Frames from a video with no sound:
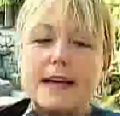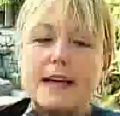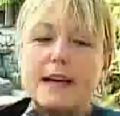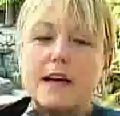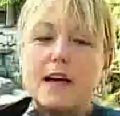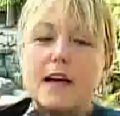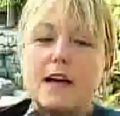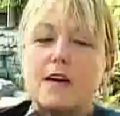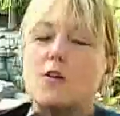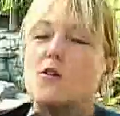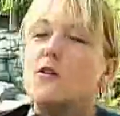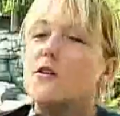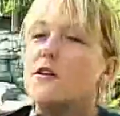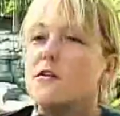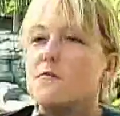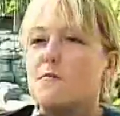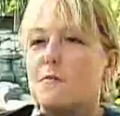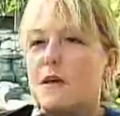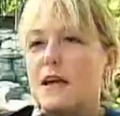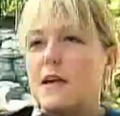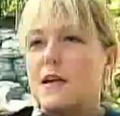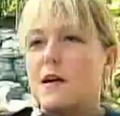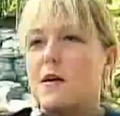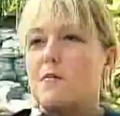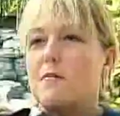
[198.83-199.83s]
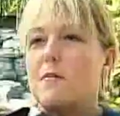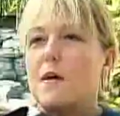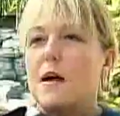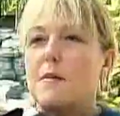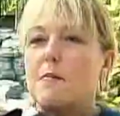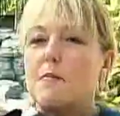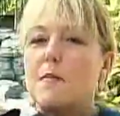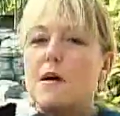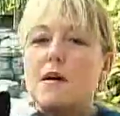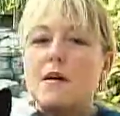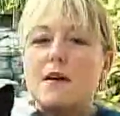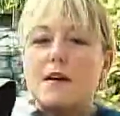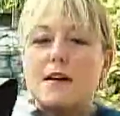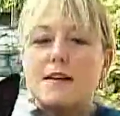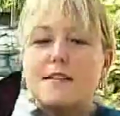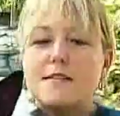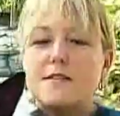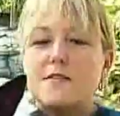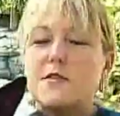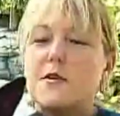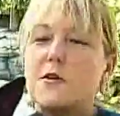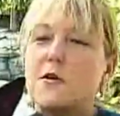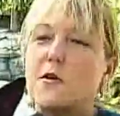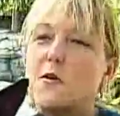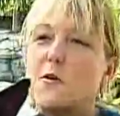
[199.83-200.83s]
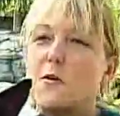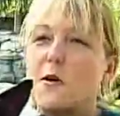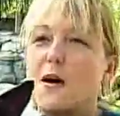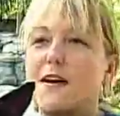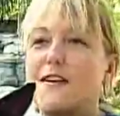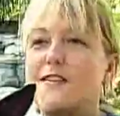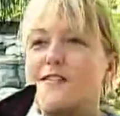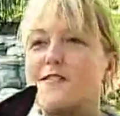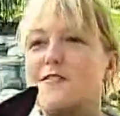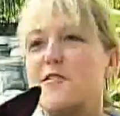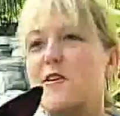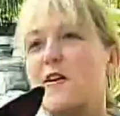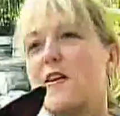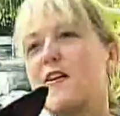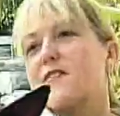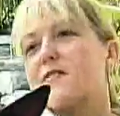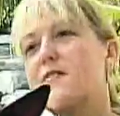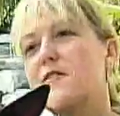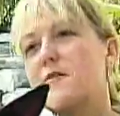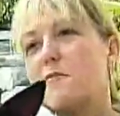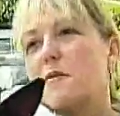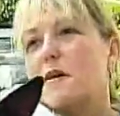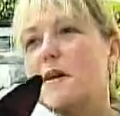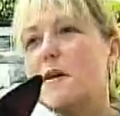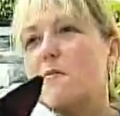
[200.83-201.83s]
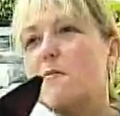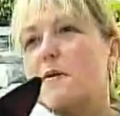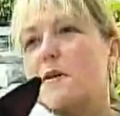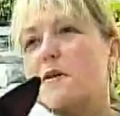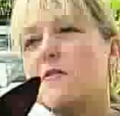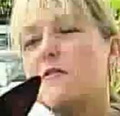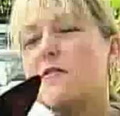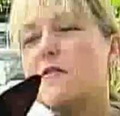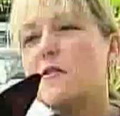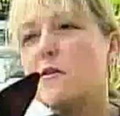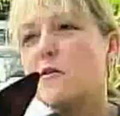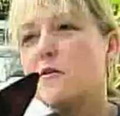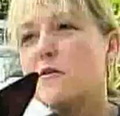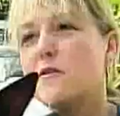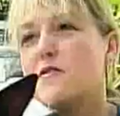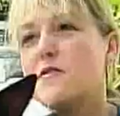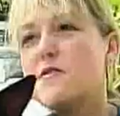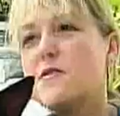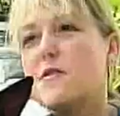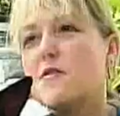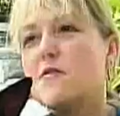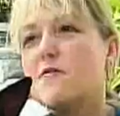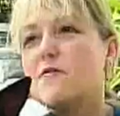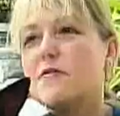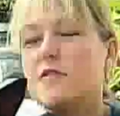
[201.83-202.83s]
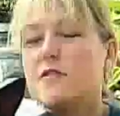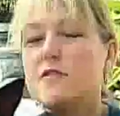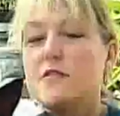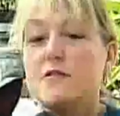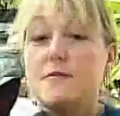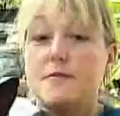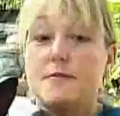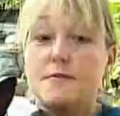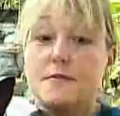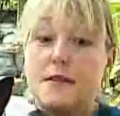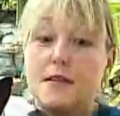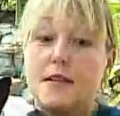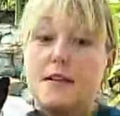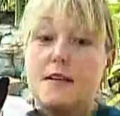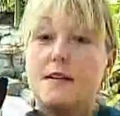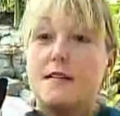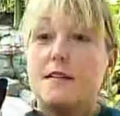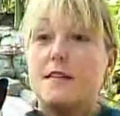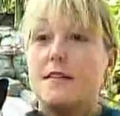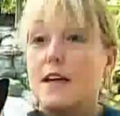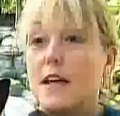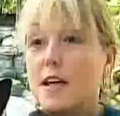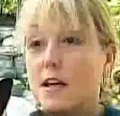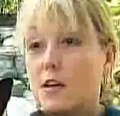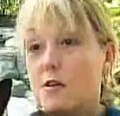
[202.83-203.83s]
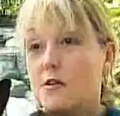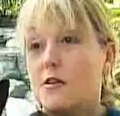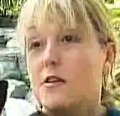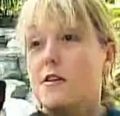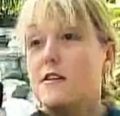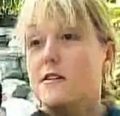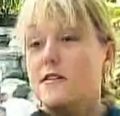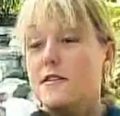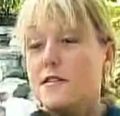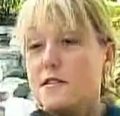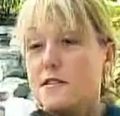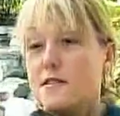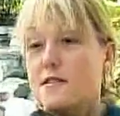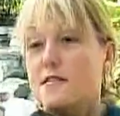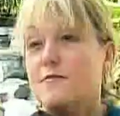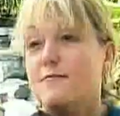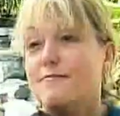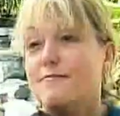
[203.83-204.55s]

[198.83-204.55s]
And I couldn't make up my mind, so I decided to bring both girls over. Thank goodness.